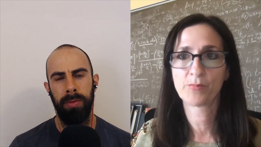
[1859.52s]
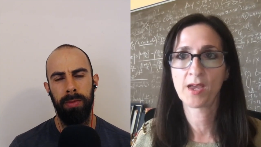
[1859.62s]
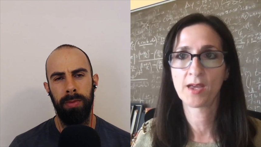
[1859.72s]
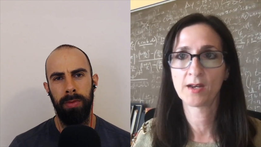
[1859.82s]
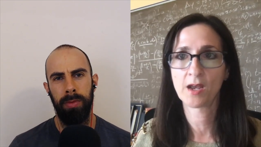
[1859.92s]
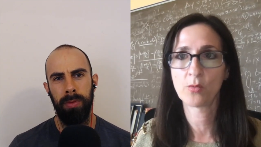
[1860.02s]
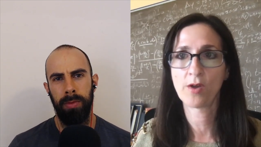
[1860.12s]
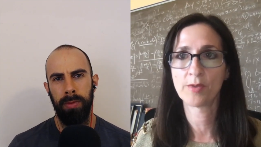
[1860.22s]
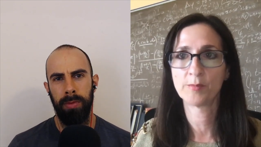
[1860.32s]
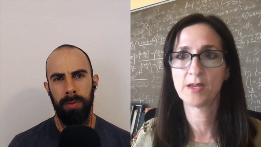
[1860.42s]
Speaker 1: and I
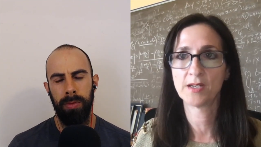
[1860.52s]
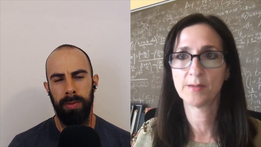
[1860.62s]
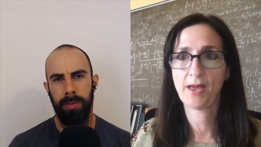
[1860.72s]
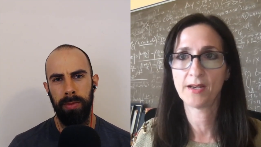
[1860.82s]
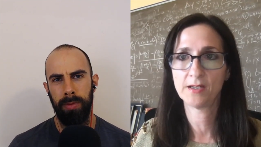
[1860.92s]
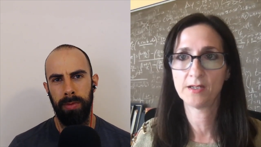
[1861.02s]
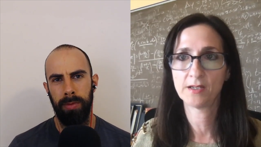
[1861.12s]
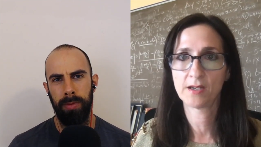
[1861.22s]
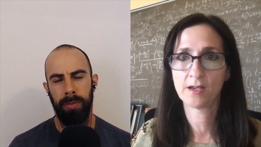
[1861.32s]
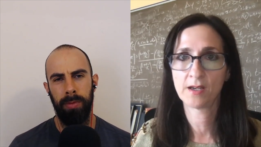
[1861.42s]
want them to be independent
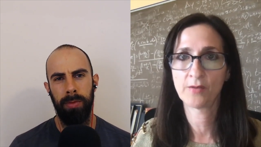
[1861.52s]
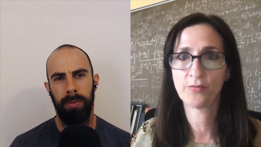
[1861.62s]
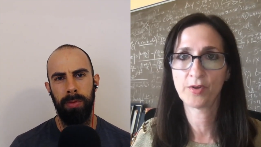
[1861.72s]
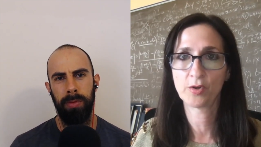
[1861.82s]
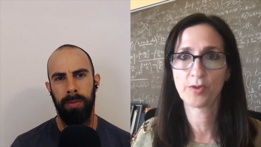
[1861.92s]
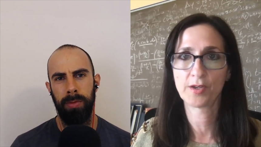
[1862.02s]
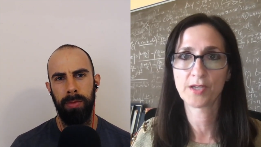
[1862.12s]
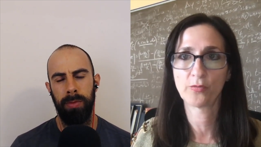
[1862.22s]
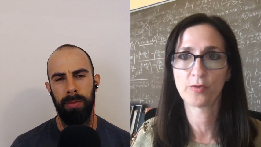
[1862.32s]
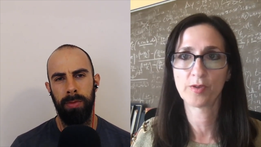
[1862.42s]
and figure things
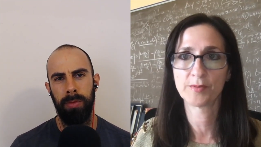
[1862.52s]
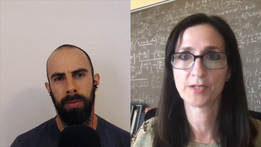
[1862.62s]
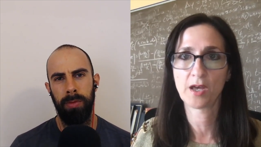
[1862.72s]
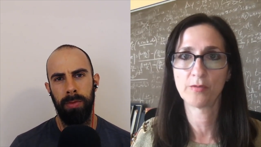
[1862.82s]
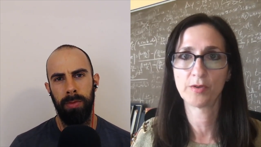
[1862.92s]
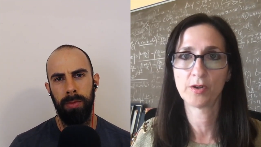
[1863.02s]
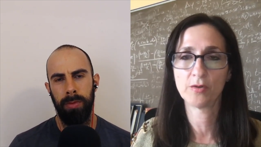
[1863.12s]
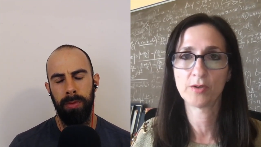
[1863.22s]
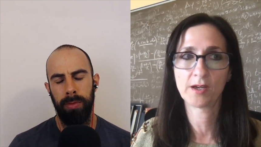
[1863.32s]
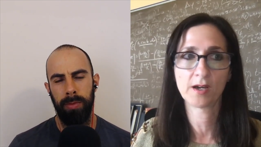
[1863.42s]
out for themselves. You
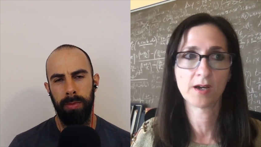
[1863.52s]
know, like